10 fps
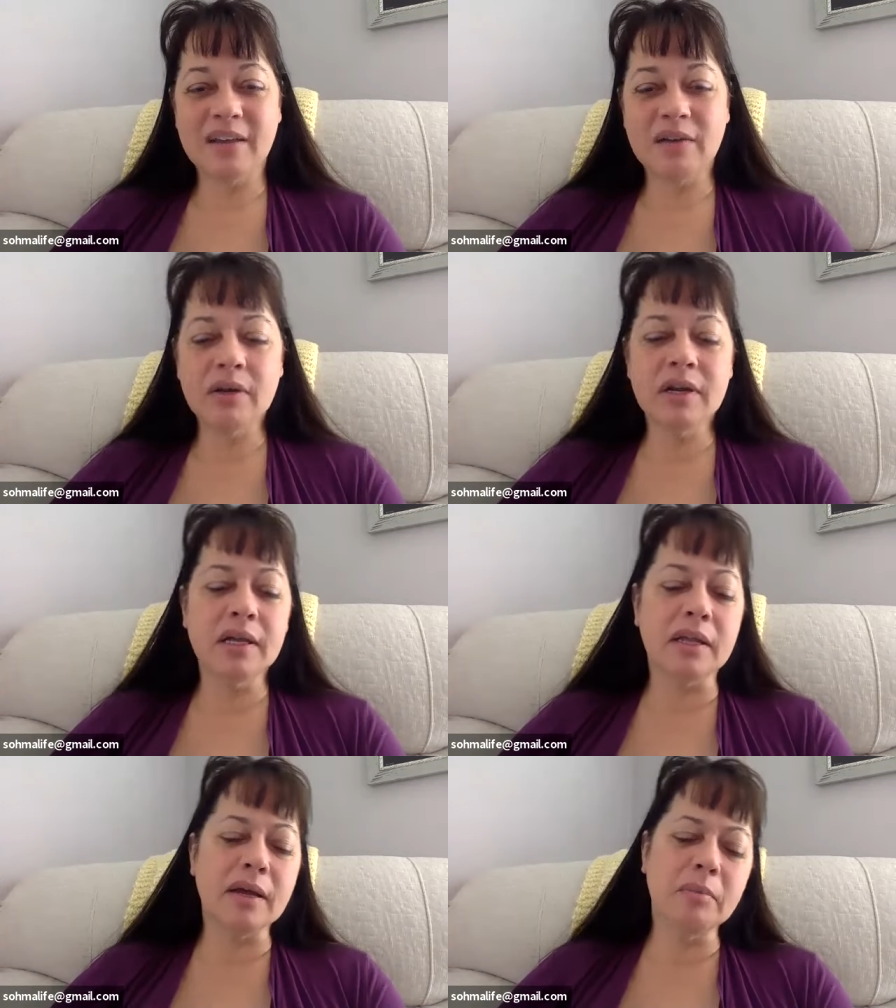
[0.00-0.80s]
how can I
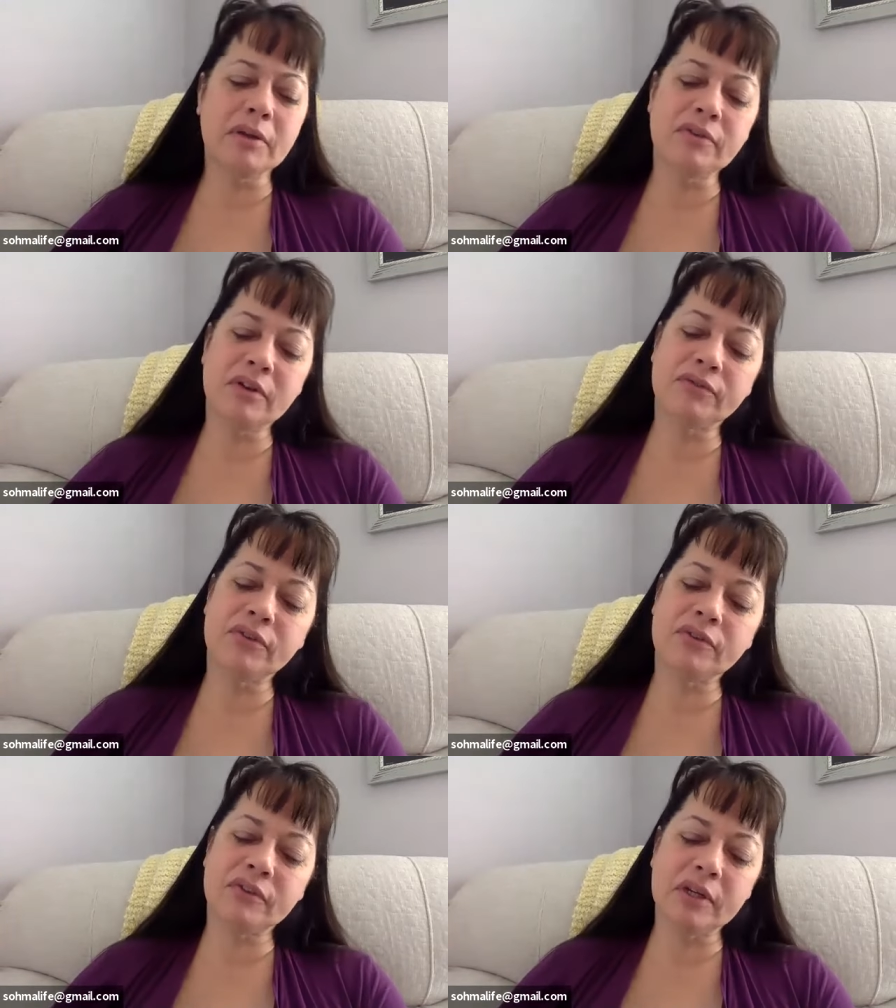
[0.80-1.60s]
allow myself
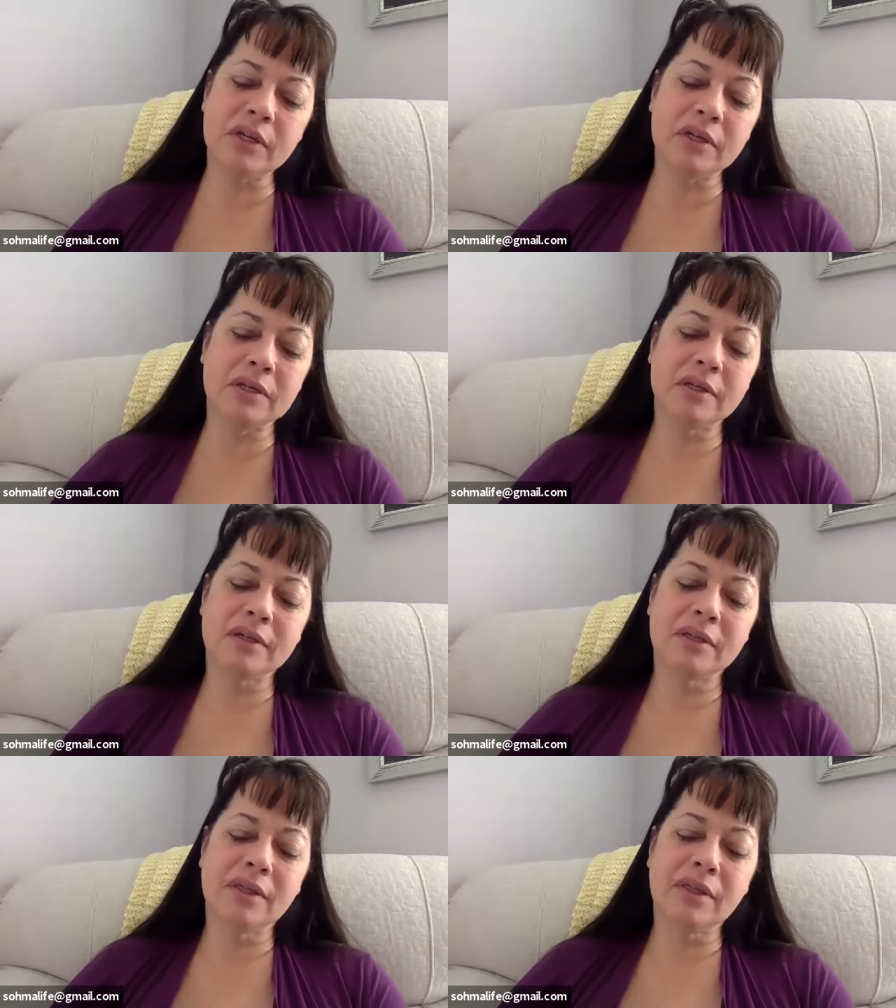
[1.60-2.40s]
to see
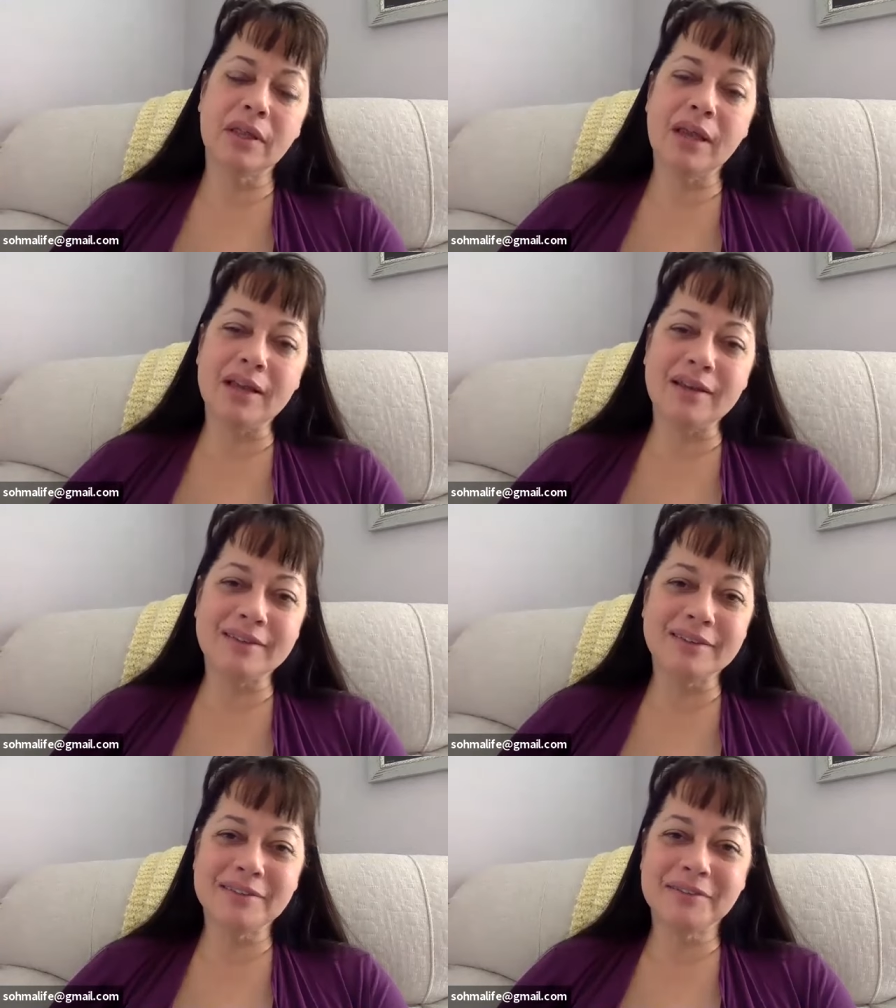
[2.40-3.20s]
the light
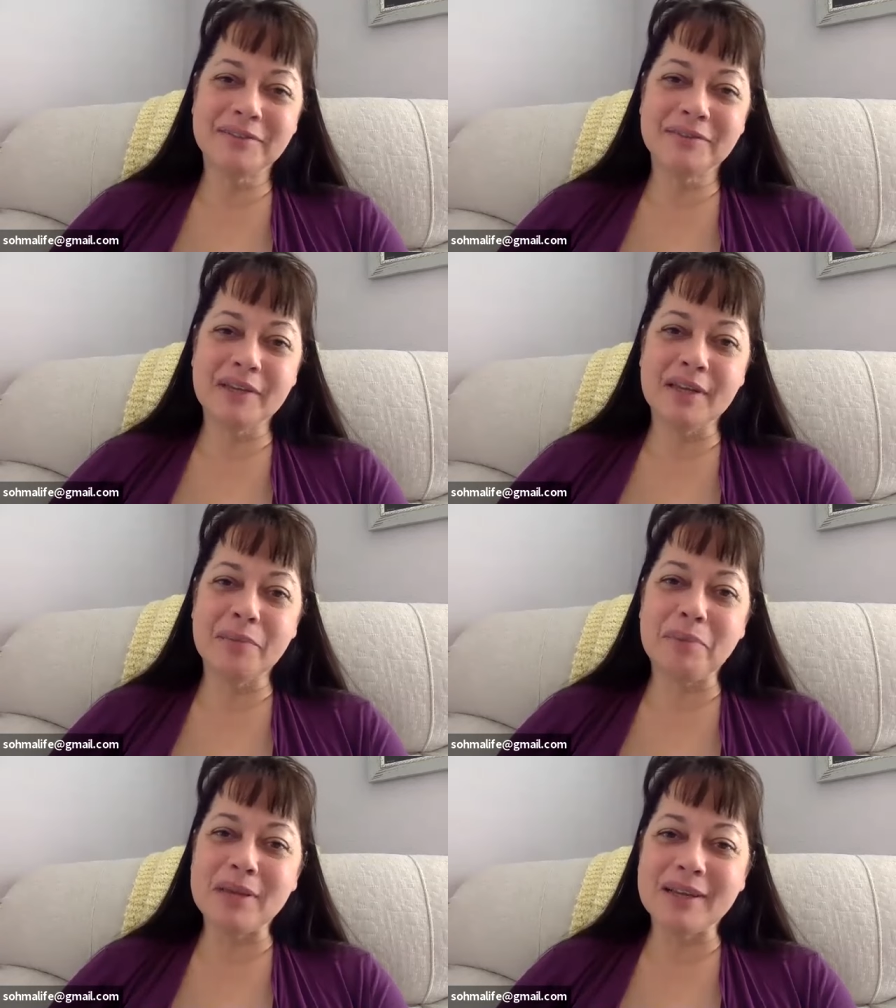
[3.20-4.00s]
in a
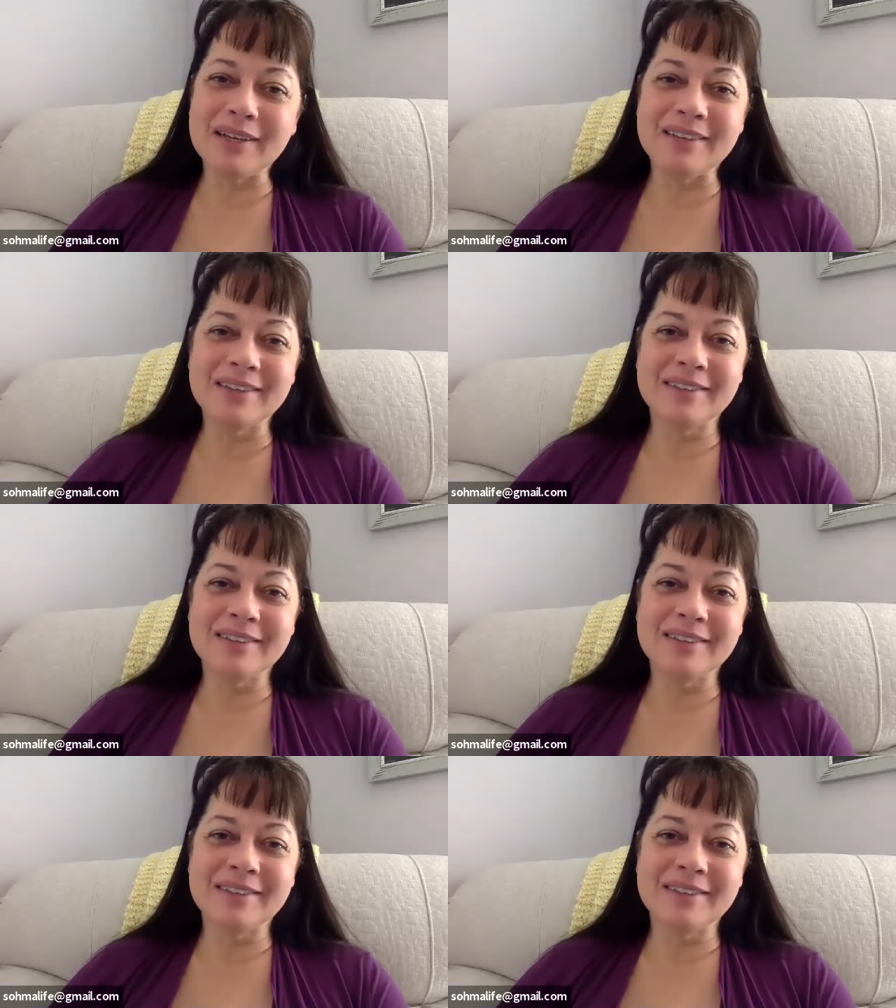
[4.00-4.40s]
being?